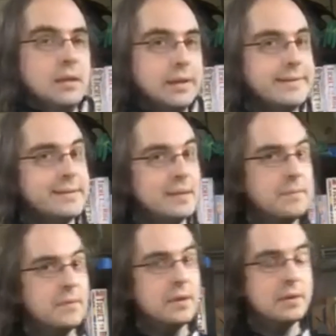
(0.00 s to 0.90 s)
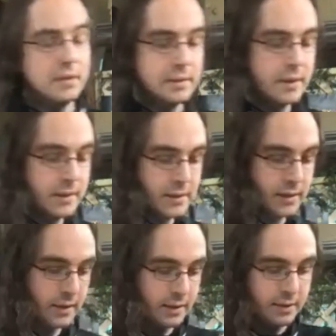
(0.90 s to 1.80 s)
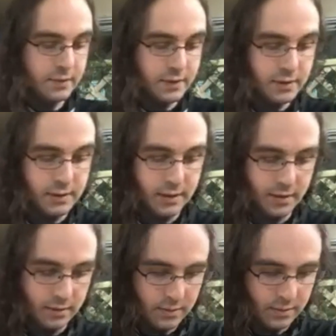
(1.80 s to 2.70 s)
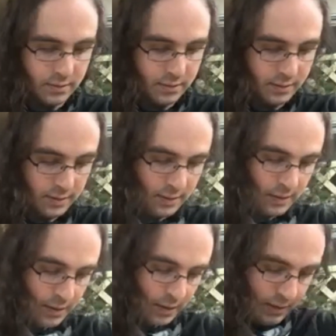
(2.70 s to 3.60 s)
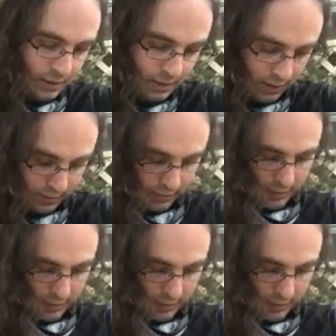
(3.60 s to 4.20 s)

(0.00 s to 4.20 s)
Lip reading: and some of it is actually kind of exciting. So,